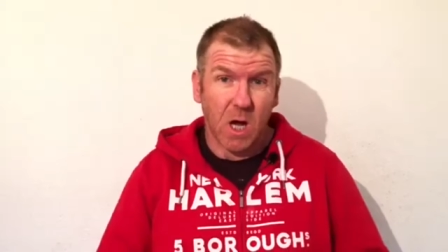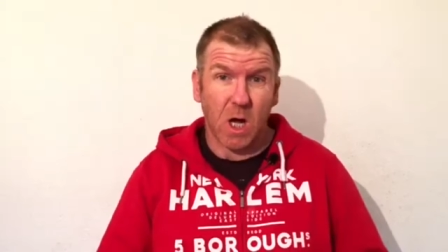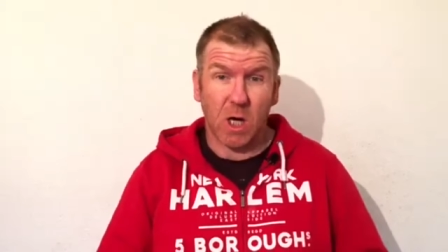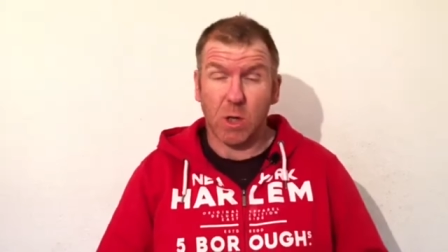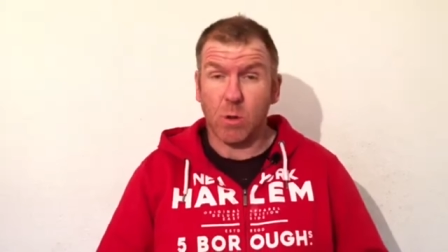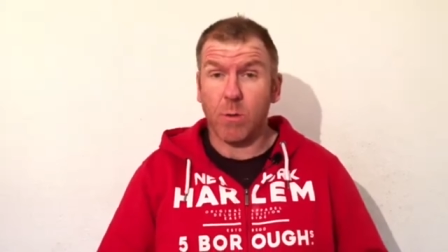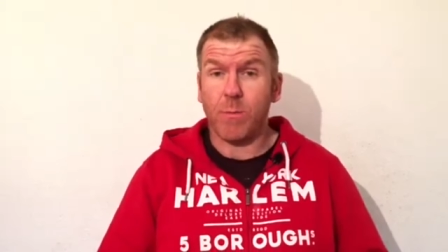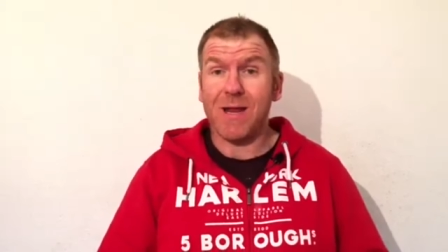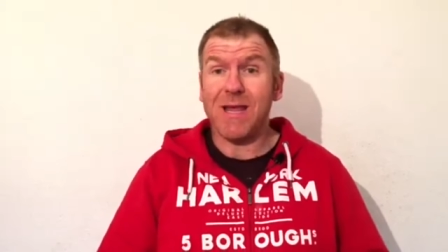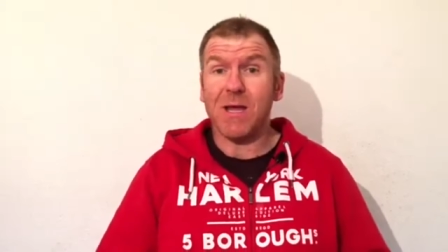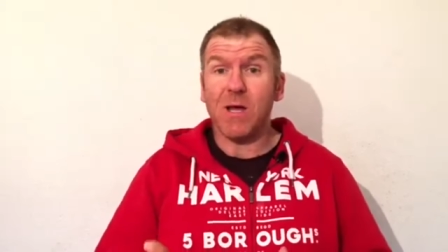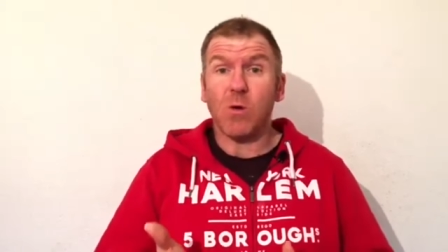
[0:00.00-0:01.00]

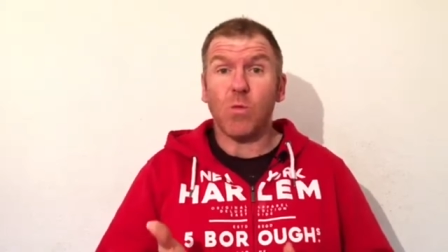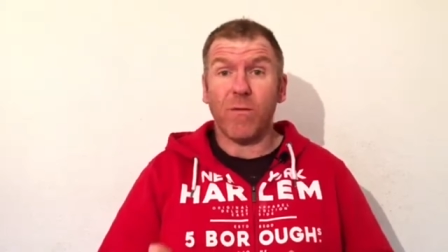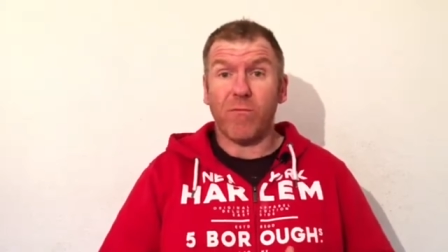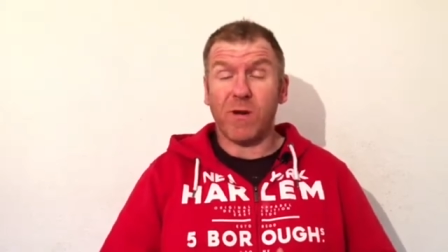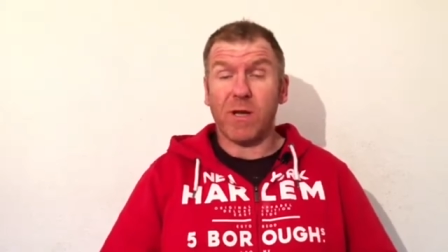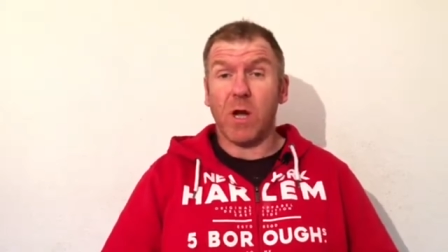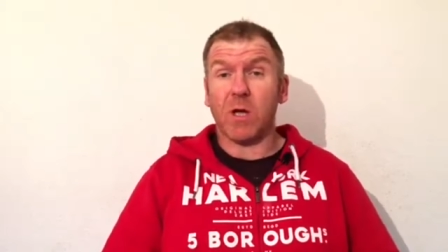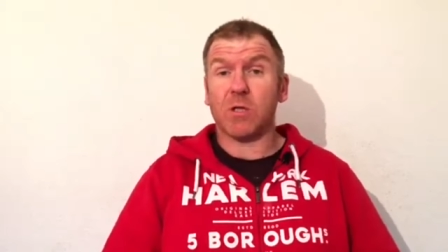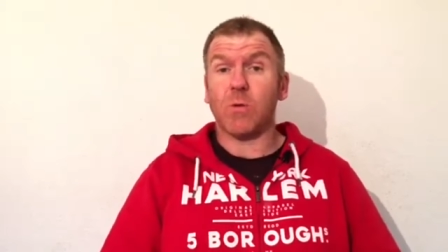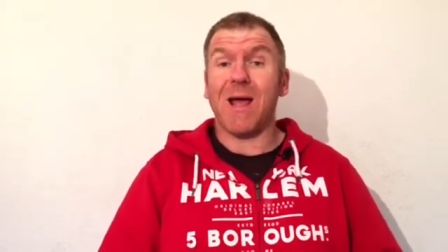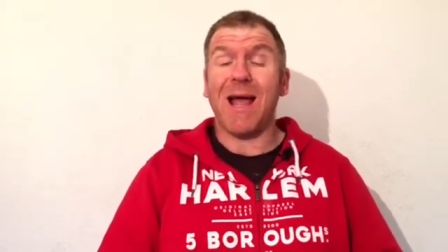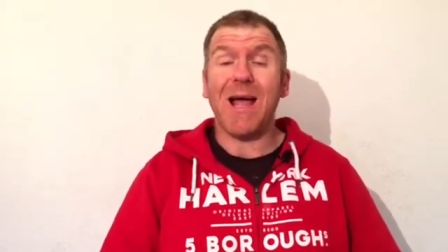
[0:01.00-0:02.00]
Arguably, with regards
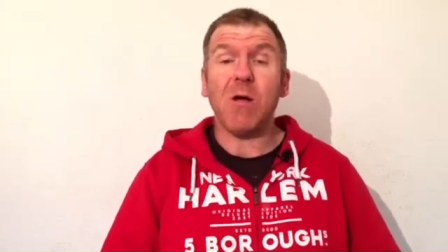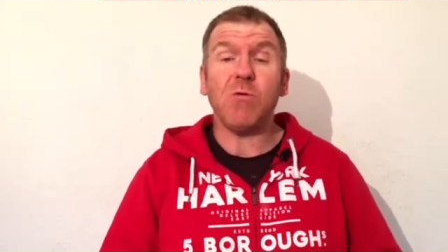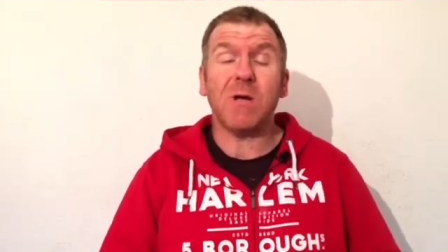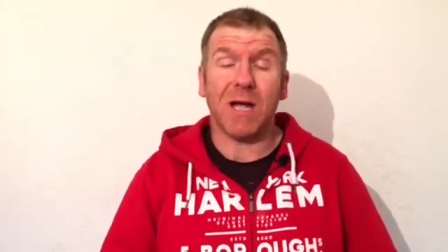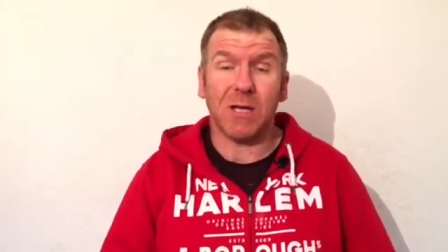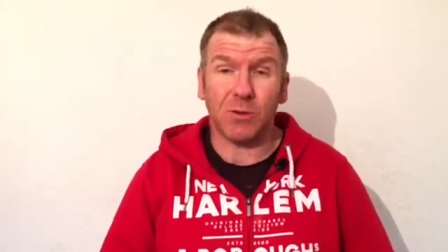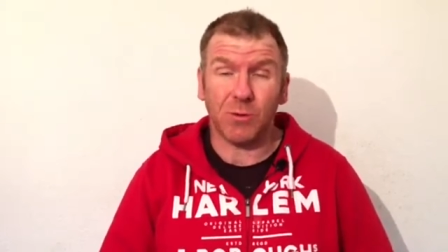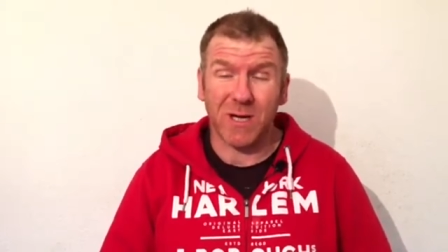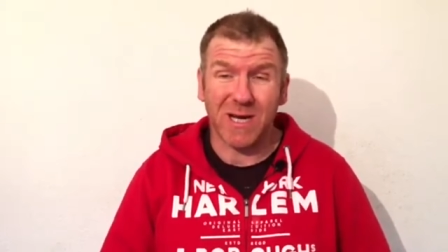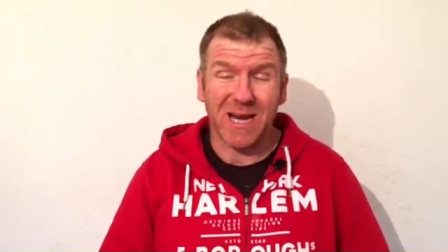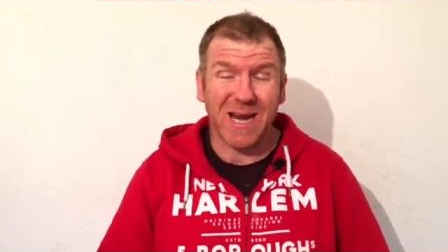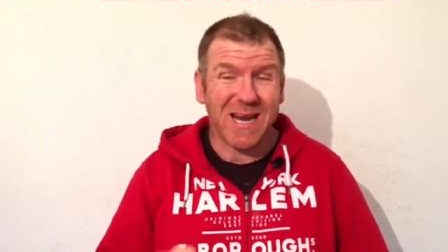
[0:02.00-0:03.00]
to our own
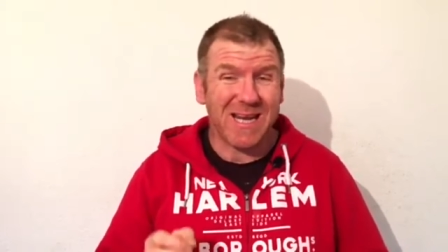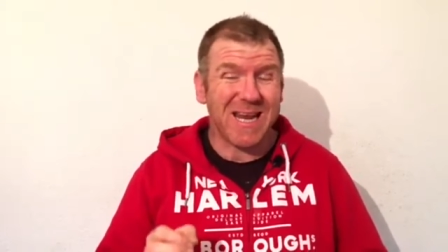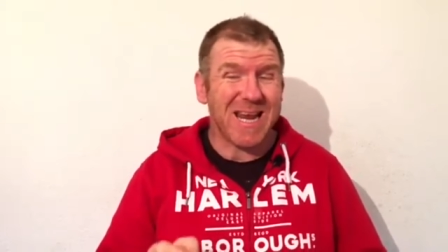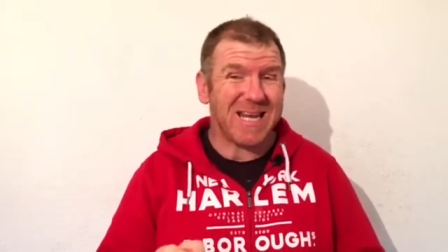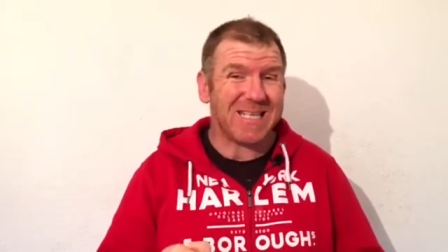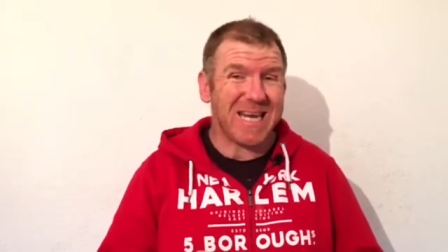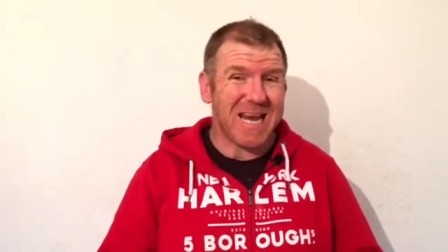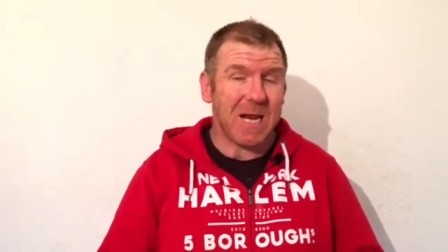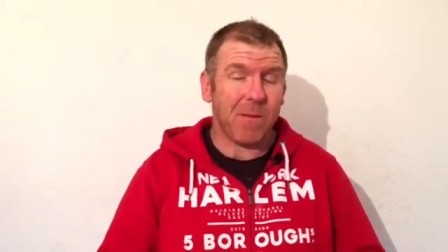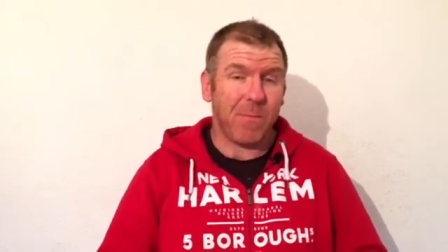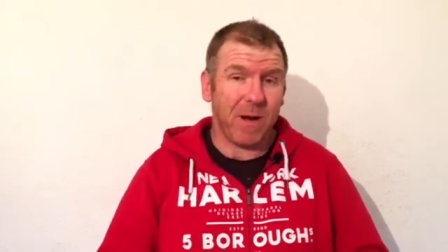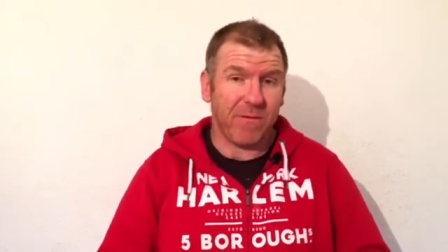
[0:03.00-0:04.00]
country, it is
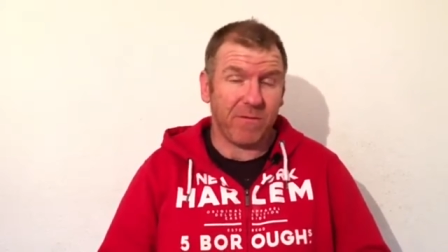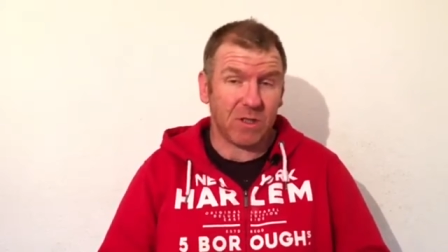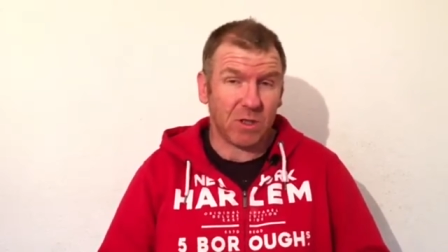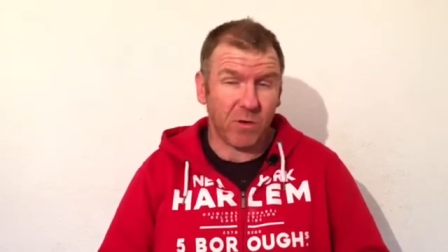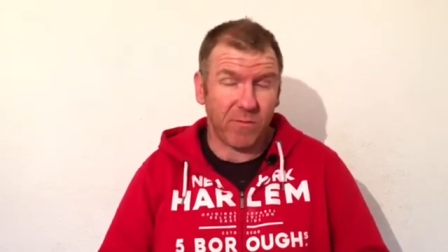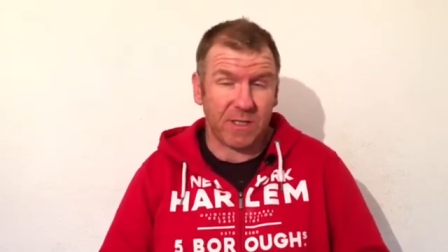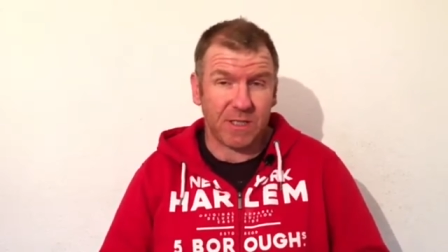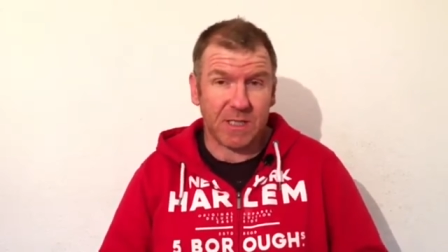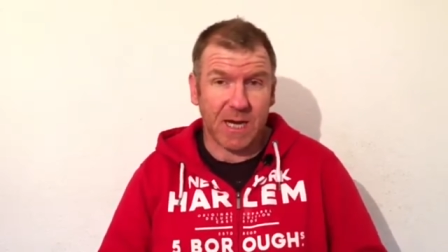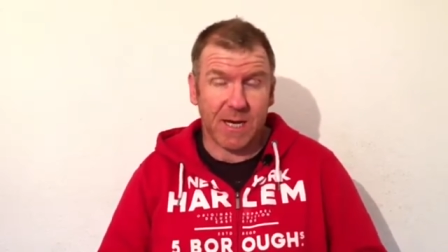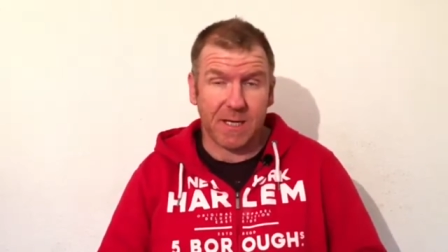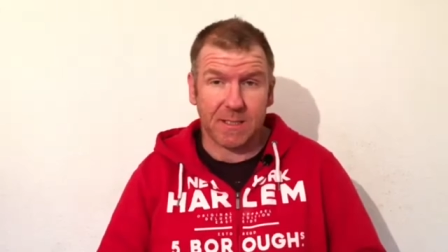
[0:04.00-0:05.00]
in a bit of a sorry
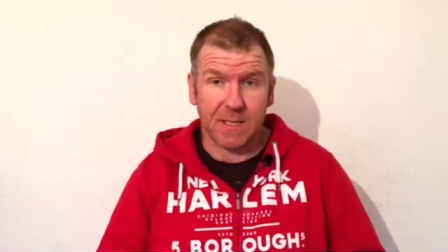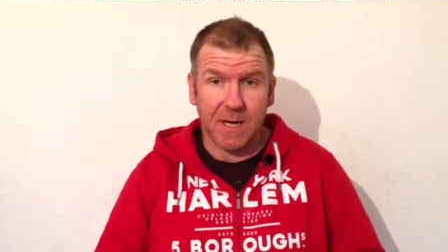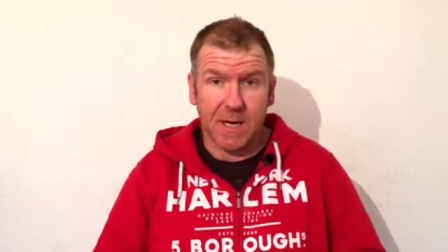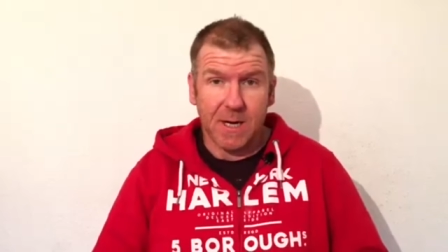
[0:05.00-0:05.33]
state.